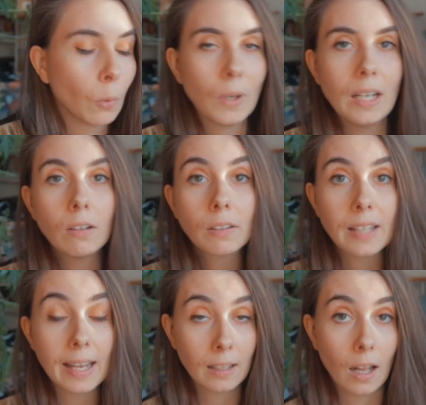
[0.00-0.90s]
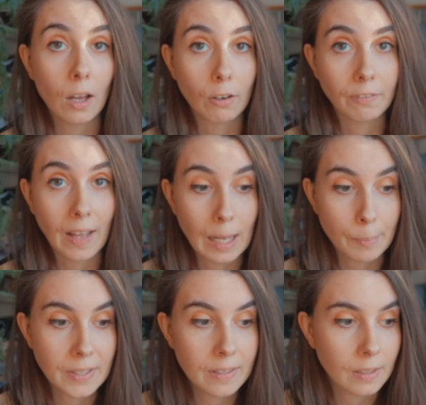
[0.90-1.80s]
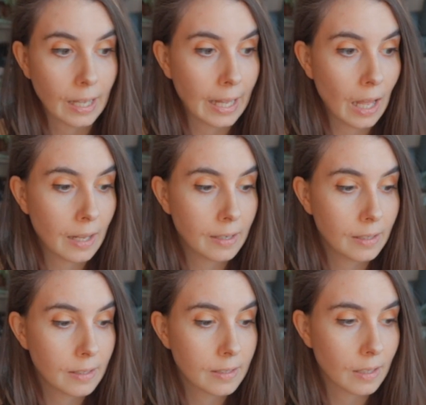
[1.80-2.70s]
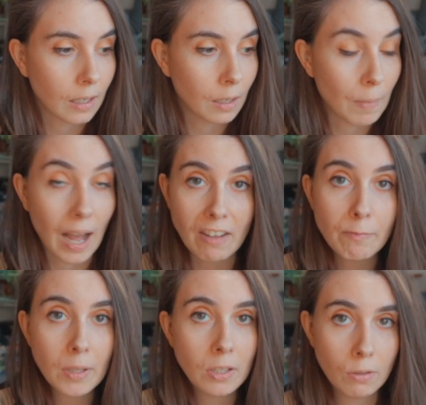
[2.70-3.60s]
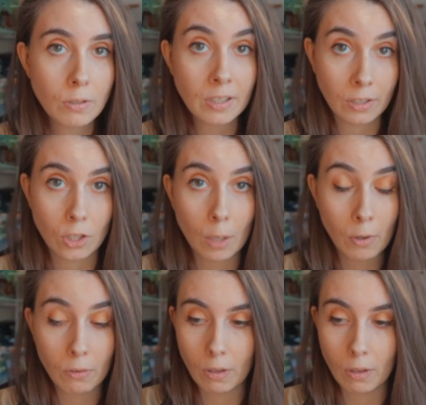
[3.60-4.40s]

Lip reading: We looked at a lot of apps, and I've been using some of